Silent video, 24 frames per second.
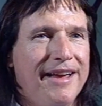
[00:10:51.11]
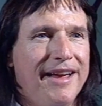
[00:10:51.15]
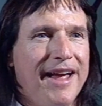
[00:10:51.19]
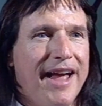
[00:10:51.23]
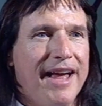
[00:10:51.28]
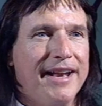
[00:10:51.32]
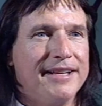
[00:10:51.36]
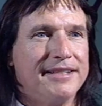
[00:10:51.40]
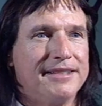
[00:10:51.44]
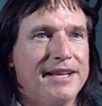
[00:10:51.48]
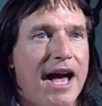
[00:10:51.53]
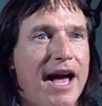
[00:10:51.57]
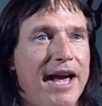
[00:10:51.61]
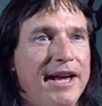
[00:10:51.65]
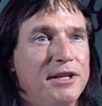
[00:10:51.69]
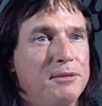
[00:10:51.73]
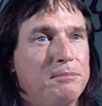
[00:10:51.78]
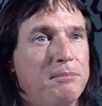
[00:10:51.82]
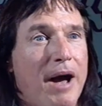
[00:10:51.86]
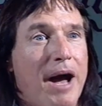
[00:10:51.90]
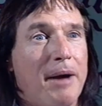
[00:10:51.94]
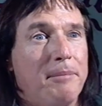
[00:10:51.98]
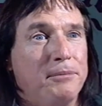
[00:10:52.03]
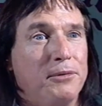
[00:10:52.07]
his eyes
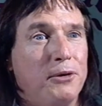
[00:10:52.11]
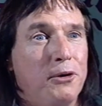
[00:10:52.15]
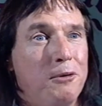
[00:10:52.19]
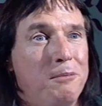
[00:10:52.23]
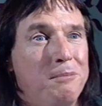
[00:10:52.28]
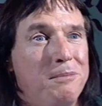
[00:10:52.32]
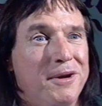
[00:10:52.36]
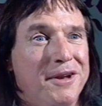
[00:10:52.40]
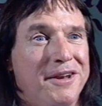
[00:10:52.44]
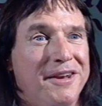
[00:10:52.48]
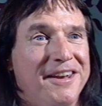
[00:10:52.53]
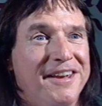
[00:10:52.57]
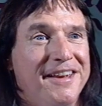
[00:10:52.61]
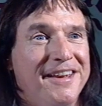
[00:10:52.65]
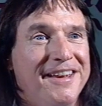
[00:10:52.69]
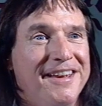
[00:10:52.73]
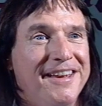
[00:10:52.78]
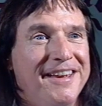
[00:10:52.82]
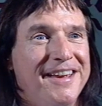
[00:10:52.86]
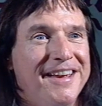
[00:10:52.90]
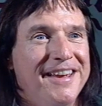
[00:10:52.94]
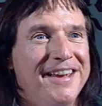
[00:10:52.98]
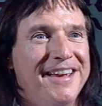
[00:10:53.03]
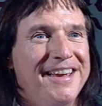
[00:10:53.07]
popped open.
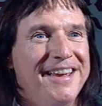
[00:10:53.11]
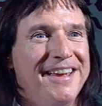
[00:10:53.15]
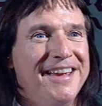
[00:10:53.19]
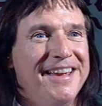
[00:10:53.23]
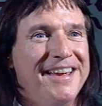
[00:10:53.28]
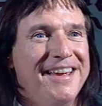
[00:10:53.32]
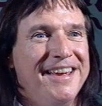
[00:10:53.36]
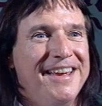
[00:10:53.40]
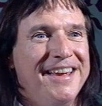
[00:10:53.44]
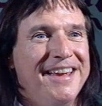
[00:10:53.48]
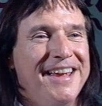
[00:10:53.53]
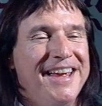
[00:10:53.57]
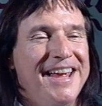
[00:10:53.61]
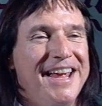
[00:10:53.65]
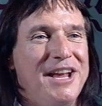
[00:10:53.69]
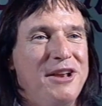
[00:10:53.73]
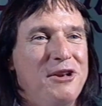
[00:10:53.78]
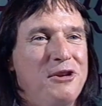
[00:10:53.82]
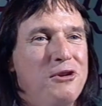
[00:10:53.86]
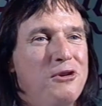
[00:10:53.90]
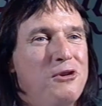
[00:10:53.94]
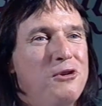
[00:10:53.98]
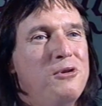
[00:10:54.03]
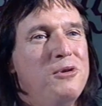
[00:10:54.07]
He
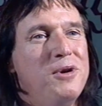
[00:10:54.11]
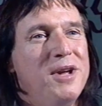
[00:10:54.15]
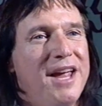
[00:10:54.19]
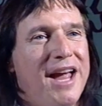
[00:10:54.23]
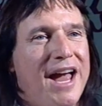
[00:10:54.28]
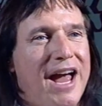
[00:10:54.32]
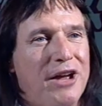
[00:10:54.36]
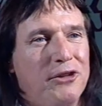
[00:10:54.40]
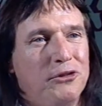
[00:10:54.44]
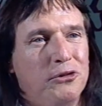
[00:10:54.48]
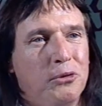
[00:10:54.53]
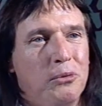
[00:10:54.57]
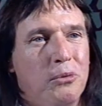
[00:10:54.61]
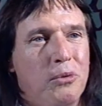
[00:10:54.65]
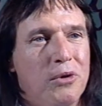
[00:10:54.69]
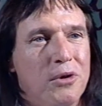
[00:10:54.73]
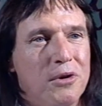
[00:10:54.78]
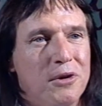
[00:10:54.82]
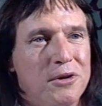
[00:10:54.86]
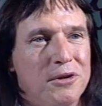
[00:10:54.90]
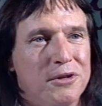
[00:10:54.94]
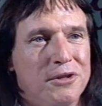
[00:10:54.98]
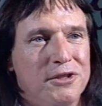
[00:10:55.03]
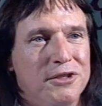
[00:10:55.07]
knew he had the
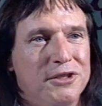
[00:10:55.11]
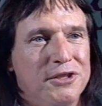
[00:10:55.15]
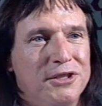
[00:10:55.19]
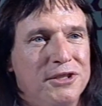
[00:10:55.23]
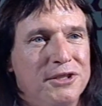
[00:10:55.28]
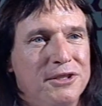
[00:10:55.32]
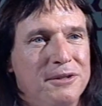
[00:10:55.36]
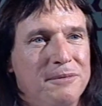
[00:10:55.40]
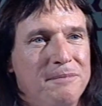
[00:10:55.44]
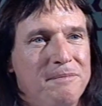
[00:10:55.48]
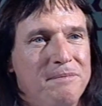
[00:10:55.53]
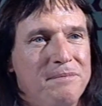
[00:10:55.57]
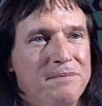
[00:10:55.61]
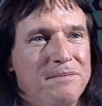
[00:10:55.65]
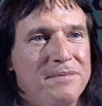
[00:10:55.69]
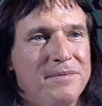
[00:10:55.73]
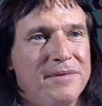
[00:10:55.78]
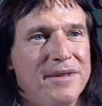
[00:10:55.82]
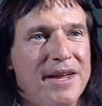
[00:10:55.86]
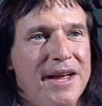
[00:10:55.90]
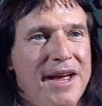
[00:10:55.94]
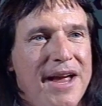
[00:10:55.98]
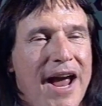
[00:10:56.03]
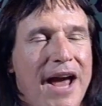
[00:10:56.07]
words.
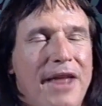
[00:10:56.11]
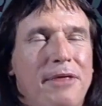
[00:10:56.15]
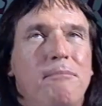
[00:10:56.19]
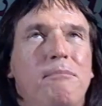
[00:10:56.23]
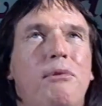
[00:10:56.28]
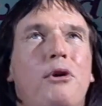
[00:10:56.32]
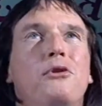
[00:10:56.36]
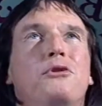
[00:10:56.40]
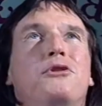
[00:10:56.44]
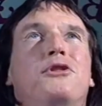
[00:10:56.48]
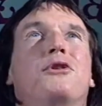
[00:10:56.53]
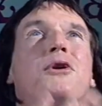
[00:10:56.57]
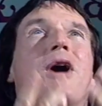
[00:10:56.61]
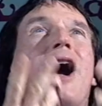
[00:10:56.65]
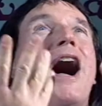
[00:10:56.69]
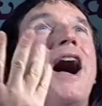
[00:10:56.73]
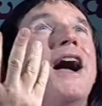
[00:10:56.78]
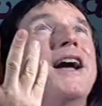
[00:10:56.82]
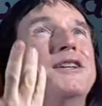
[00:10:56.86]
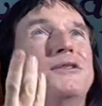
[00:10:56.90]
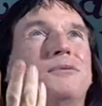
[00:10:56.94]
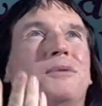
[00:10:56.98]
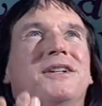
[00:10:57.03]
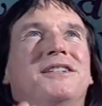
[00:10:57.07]
And both their
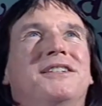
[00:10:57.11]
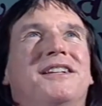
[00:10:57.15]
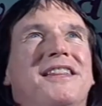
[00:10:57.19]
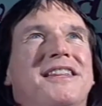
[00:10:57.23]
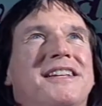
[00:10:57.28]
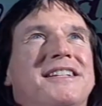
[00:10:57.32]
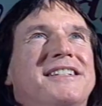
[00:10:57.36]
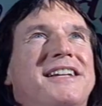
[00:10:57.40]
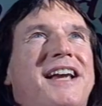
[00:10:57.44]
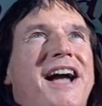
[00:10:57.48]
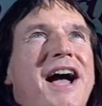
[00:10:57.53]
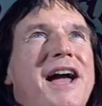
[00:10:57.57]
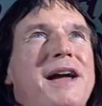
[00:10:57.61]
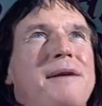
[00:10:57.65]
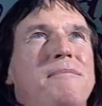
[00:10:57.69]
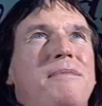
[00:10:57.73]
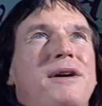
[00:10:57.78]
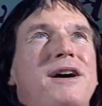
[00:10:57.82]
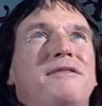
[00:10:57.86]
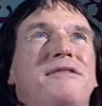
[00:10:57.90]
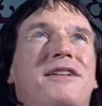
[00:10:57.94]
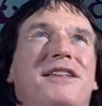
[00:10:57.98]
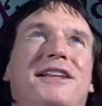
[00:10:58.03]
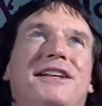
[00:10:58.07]
eyes went to the sky
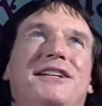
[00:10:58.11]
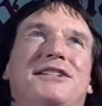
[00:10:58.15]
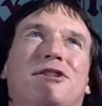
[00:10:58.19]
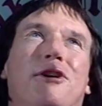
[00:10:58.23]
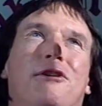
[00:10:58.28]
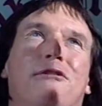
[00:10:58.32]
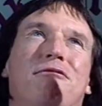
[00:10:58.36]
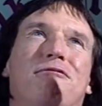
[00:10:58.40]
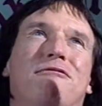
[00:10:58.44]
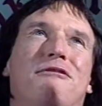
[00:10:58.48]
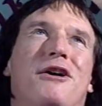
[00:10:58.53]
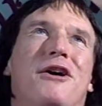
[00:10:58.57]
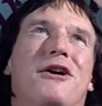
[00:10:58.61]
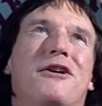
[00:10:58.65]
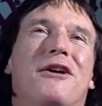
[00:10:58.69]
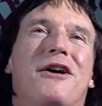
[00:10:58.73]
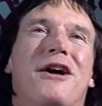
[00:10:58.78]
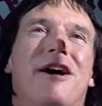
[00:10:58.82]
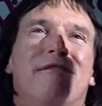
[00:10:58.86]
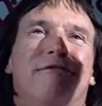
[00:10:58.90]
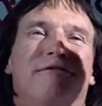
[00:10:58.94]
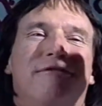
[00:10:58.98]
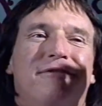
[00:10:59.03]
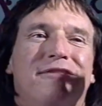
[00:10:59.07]
above, and they saw far
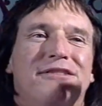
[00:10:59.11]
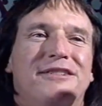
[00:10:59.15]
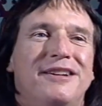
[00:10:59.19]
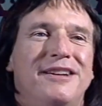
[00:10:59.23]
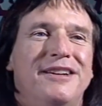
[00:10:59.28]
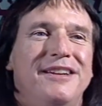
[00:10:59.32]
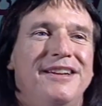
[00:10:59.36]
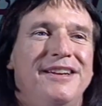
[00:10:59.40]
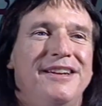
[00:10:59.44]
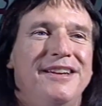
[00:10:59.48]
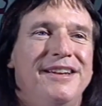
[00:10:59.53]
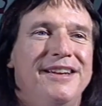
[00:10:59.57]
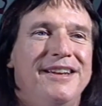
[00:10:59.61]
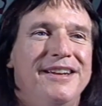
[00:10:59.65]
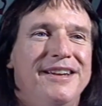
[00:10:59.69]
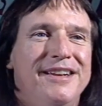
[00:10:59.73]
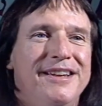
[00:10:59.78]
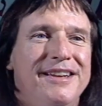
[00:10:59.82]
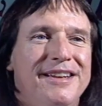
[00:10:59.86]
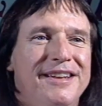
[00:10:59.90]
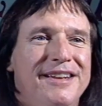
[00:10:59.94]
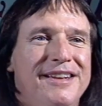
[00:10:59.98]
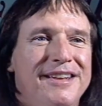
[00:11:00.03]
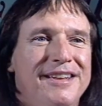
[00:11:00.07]
off
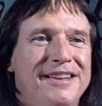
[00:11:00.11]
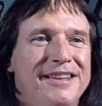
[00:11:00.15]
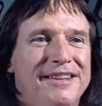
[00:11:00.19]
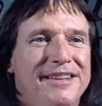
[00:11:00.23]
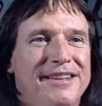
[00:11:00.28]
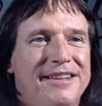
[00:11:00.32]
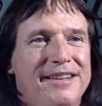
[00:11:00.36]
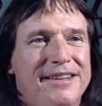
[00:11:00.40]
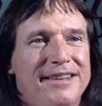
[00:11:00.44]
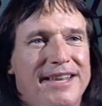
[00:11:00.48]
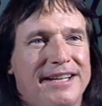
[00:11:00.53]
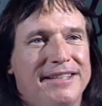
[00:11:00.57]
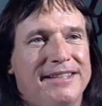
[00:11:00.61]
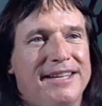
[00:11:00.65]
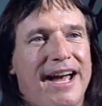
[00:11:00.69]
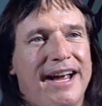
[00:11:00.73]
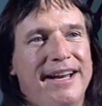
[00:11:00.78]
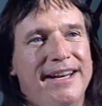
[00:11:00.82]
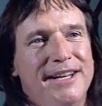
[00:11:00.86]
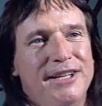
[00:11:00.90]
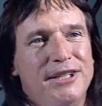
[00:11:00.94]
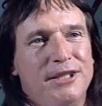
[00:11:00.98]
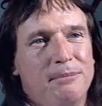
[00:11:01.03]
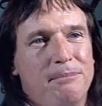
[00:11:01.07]
a
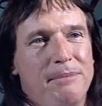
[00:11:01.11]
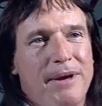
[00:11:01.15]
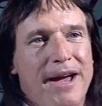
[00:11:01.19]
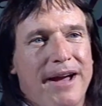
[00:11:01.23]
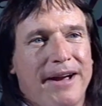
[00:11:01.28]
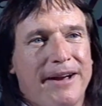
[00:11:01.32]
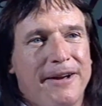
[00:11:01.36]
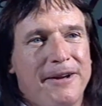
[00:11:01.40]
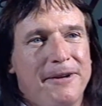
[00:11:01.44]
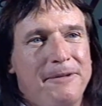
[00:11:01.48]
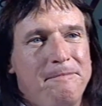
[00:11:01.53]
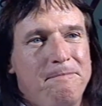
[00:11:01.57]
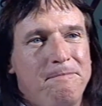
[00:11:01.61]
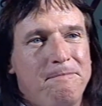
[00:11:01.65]
tiny speck.